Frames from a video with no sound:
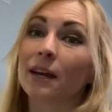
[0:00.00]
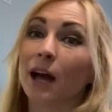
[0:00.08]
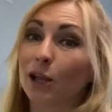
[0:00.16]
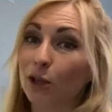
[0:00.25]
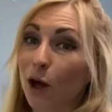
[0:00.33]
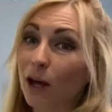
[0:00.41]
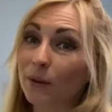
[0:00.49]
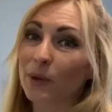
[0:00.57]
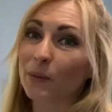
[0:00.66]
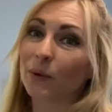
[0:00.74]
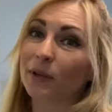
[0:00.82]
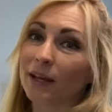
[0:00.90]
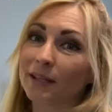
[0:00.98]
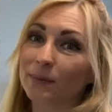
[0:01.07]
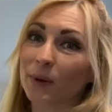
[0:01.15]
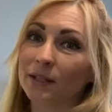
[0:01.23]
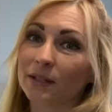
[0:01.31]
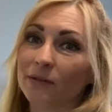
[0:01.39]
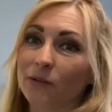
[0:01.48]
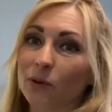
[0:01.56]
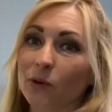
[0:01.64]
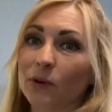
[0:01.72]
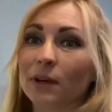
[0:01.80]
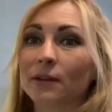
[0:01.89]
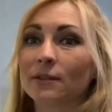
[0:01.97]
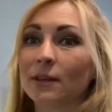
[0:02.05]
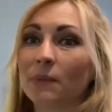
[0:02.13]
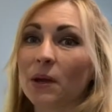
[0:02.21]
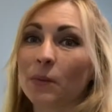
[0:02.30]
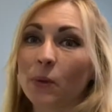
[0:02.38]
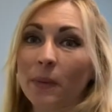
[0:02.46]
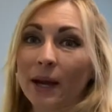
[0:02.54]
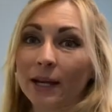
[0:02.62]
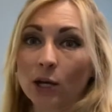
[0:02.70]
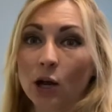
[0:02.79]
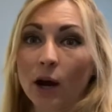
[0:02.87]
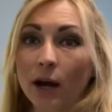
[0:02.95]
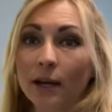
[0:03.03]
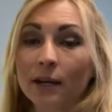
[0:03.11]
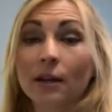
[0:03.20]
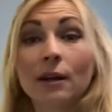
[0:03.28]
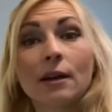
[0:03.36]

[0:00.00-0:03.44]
A lot of people like spicy food. Some people might not.